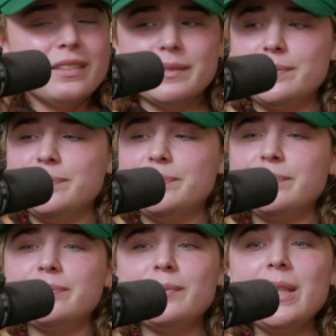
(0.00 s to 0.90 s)
That's so
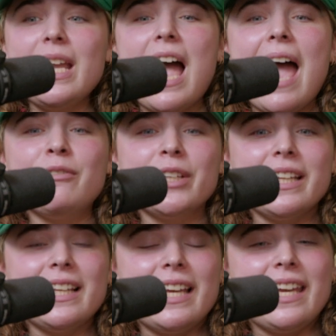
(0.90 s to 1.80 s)
deep. I
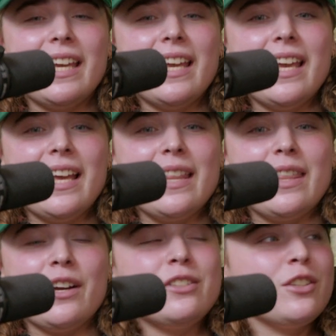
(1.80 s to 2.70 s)
really like.
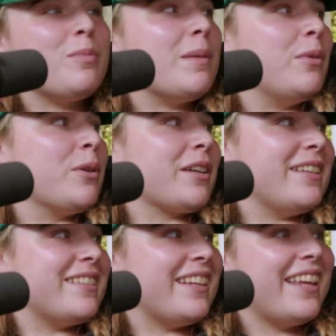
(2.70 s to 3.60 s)
There are certain people who are going to
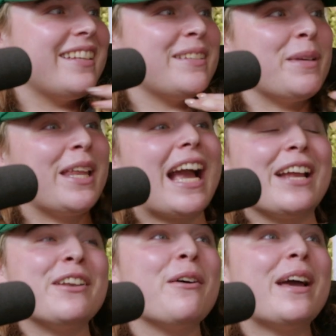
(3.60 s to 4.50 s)
listen to this and be like, "I
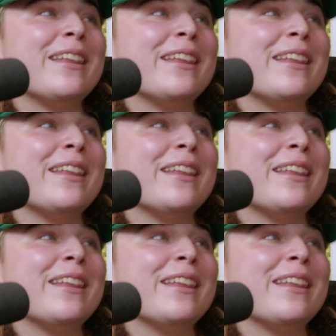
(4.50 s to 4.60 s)
know it.